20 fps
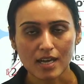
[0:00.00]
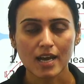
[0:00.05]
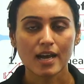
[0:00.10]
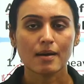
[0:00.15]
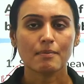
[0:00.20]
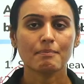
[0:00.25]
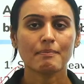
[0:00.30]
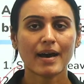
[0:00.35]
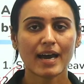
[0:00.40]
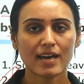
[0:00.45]

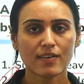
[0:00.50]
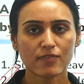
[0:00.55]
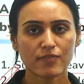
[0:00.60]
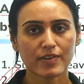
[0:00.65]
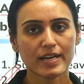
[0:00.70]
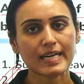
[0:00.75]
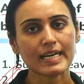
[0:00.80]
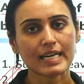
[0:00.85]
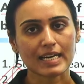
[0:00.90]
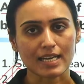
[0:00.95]
by
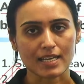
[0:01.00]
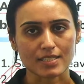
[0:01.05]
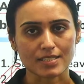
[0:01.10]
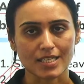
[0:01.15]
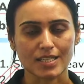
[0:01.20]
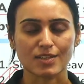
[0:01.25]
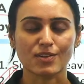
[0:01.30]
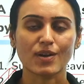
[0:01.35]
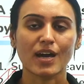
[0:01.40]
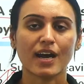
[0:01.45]

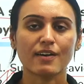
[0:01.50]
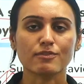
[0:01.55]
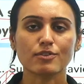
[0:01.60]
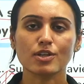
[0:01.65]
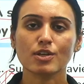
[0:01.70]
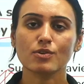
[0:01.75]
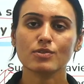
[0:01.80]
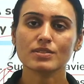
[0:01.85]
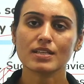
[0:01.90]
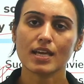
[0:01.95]
filtration. You have to
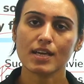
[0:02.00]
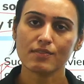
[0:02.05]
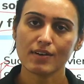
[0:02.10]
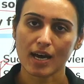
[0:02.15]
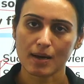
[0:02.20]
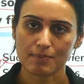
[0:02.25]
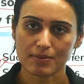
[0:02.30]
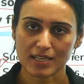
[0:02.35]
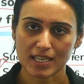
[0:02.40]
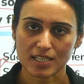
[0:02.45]
use
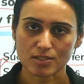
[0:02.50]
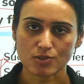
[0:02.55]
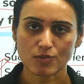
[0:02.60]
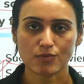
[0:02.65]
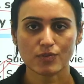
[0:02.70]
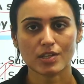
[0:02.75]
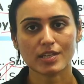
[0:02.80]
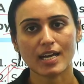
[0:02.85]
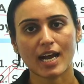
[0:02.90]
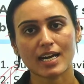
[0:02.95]
evaporation
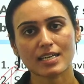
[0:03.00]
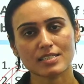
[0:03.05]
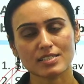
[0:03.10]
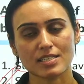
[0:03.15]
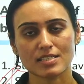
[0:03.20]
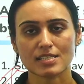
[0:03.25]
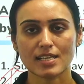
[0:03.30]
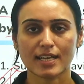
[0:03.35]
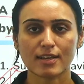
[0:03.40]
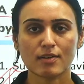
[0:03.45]
for that, just
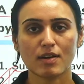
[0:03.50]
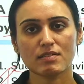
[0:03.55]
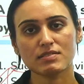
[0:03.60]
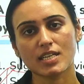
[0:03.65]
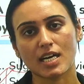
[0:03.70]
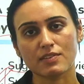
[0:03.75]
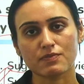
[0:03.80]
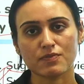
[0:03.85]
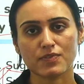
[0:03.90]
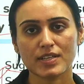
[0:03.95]
like you have
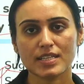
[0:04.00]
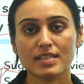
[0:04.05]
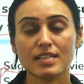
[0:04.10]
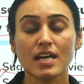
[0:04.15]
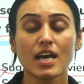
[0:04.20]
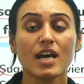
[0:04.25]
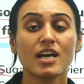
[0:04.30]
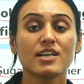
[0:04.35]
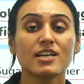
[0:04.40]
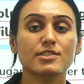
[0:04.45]
done with
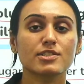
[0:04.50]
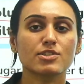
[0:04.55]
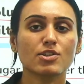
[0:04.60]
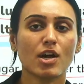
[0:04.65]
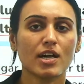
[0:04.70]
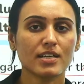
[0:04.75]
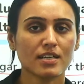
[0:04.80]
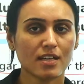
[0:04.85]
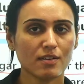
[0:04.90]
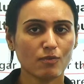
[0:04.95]

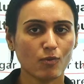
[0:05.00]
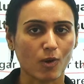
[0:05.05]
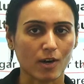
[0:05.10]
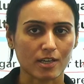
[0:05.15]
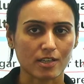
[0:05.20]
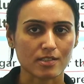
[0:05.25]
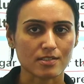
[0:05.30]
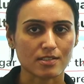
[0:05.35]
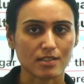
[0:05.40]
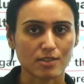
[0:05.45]
salt and water
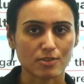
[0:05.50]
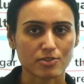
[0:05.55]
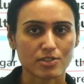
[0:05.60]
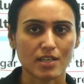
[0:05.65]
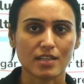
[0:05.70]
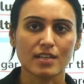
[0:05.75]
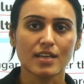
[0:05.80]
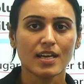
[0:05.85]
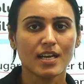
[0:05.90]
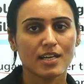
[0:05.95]
solution.
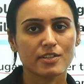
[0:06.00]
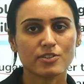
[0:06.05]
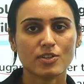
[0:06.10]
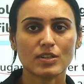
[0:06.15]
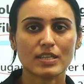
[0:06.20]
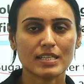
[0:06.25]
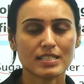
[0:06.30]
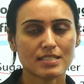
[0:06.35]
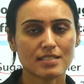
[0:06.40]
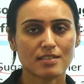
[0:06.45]
So
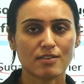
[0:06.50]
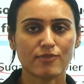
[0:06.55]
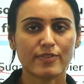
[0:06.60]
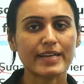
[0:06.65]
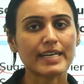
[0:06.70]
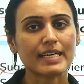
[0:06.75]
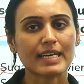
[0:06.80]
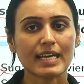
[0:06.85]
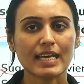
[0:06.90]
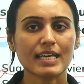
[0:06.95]
this
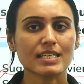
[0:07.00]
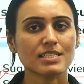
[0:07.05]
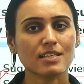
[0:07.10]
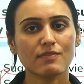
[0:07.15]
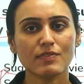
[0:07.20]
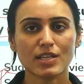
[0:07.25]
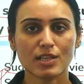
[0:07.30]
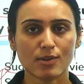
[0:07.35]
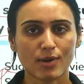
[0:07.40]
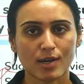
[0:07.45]
filtration
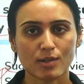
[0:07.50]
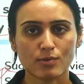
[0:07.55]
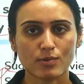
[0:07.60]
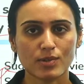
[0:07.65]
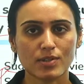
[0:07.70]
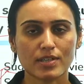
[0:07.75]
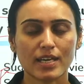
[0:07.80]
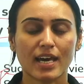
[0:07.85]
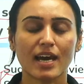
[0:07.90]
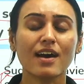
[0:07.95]
will not
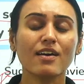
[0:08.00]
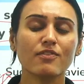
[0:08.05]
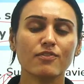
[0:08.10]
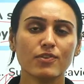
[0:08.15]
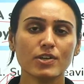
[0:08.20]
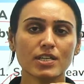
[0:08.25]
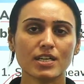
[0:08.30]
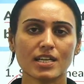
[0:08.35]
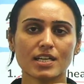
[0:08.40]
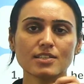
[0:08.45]
work here.
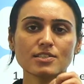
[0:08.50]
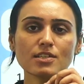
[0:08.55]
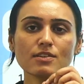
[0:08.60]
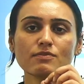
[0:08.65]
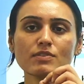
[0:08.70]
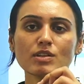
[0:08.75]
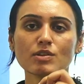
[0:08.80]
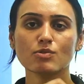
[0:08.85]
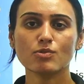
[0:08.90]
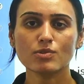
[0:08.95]
Filtration
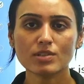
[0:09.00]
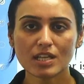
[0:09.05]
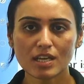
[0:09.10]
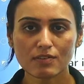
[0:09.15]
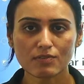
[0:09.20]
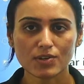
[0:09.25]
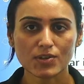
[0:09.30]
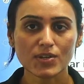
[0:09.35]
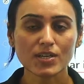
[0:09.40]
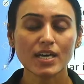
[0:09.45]
will only
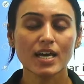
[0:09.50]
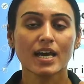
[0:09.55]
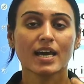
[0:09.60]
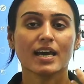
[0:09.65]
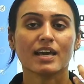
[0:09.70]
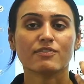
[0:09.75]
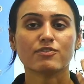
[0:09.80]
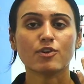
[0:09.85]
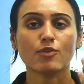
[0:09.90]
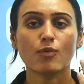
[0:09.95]
work
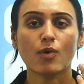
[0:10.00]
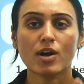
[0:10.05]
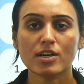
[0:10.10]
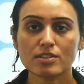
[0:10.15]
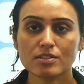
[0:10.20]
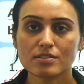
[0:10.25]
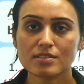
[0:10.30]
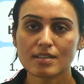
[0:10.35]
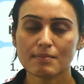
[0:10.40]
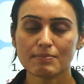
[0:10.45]
if you want
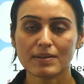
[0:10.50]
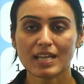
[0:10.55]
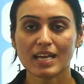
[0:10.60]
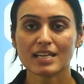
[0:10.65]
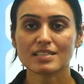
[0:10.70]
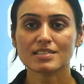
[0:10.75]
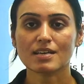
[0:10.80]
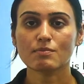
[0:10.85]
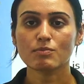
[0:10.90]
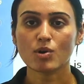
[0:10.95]
to separate
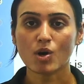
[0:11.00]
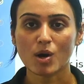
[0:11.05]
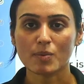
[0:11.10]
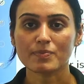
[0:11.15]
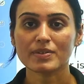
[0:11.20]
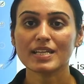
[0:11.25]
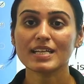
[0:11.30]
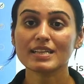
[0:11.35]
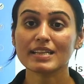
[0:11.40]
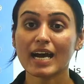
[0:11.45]
some
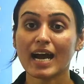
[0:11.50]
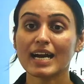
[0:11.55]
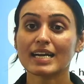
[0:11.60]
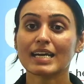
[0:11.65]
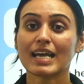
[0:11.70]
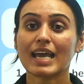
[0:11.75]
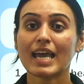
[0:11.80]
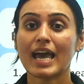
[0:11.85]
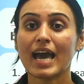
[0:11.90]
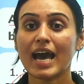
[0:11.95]
component that
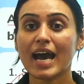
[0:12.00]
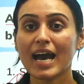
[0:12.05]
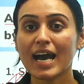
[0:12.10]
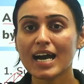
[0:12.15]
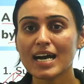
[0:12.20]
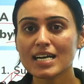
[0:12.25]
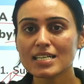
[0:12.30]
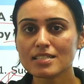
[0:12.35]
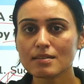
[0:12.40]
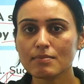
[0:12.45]

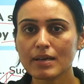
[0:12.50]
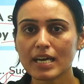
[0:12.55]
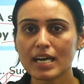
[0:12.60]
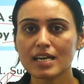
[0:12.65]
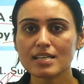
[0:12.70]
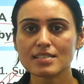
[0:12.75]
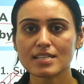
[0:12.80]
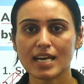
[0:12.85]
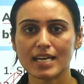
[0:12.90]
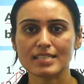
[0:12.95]
has a bigger
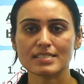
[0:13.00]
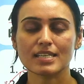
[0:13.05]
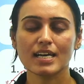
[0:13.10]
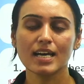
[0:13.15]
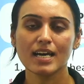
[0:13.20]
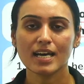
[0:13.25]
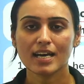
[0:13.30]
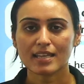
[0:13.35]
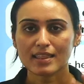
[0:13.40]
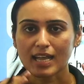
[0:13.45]
size,
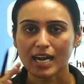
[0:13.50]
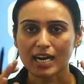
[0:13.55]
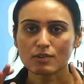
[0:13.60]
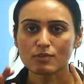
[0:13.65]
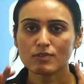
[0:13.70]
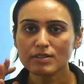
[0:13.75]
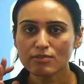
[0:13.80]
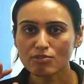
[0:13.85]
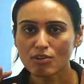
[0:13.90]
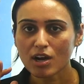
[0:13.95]
that
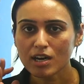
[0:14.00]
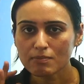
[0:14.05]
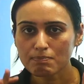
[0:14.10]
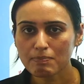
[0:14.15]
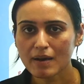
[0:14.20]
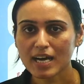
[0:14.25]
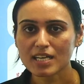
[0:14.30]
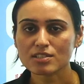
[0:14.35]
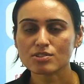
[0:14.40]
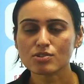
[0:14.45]
will not
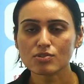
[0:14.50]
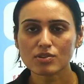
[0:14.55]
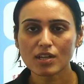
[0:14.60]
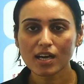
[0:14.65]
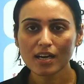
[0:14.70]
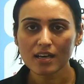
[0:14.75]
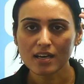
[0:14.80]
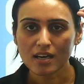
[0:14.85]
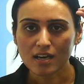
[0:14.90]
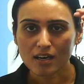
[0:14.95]
pass through the
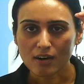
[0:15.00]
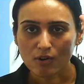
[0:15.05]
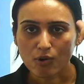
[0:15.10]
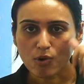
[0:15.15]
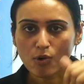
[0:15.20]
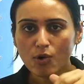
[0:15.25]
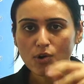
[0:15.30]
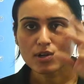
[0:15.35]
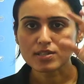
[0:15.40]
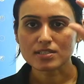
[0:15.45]

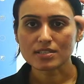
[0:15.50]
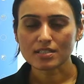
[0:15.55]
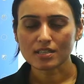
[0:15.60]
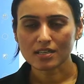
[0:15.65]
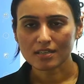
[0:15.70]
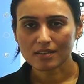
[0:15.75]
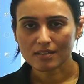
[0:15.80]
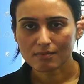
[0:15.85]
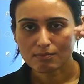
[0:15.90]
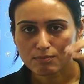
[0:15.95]
holes,
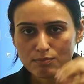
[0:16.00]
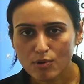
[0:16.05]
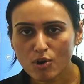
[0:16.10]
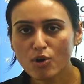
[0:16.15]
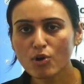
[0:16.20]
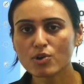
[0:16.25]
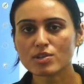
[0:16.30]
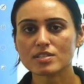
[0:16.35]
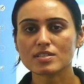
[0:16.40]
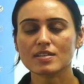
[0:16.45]

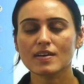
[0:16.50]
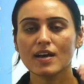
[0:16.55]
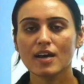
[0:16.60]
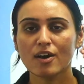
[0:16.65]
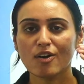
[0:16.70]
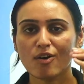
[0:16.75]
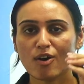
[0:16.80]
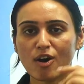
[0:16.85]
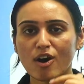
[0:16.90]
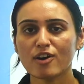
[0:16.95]
pores
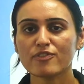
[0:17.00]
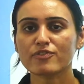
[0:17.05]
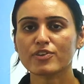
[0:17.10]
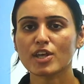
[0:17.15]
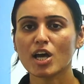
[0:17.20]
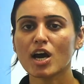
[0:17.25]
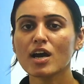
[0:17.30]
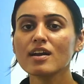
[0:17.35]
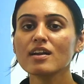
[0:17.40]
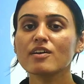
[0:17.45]
of
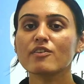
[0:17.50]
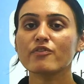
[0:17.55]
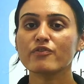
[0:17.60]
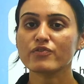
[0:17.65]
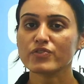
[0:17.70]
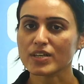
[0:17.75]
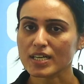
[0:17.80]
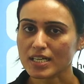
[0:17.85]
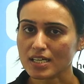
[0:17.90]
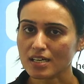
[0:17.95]
your
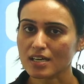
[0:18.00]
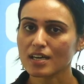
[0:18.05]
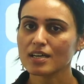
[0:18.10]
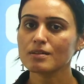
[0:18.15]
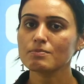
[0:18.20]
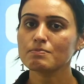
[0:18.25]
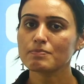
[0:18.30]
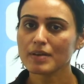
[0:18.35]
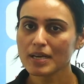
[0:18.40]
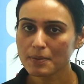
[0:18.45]
filter
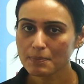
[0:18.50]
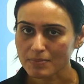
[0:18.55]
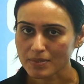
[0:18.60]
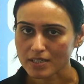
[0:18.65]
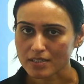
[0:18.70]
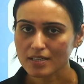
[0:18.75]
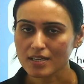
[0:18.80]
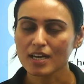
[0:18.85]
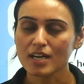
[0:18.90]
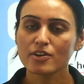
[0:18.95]
paper.
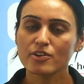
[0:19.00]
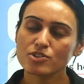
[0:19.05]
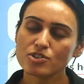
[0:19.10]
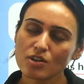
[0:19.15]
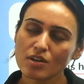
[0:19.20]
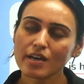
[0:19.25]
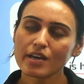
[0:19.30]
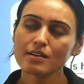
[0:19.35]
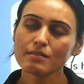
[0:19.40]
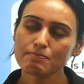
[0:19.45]

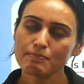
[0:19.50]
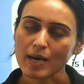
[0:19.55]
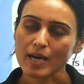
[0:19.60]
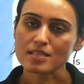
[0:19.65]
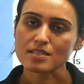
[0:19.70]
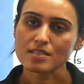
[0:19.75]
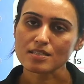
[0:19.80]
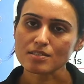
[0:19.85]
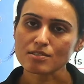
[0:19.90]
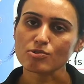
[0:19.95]
Sugar
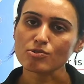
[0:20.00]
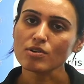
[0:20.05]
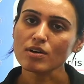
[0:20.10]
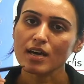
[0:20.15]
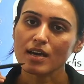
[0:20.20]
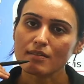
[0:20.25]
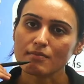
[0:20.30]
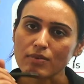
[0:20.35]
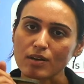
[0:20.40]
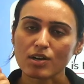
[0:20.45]
passes through
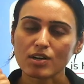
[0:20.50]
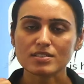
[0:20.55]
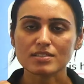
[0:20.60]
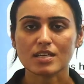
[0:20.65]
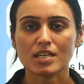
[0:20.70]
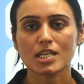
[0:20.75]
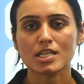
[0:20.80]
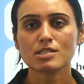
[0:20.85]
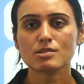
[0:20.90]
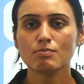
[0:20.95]
because it
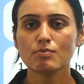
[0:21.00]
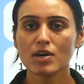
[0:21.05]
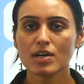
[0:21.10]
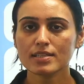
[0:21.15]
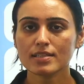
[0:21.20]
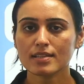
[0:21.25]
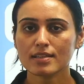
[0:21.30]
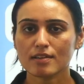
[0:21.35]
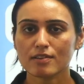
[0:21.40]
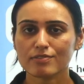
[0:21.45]
is small
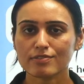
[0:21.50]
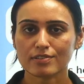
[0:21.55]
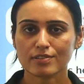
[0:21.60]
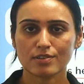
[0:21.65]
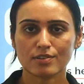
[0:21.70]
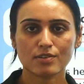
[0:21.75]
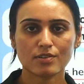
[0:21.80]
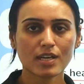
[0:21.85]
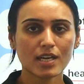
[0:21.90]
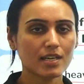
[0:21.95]
enough.
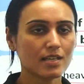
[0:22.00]
Okay.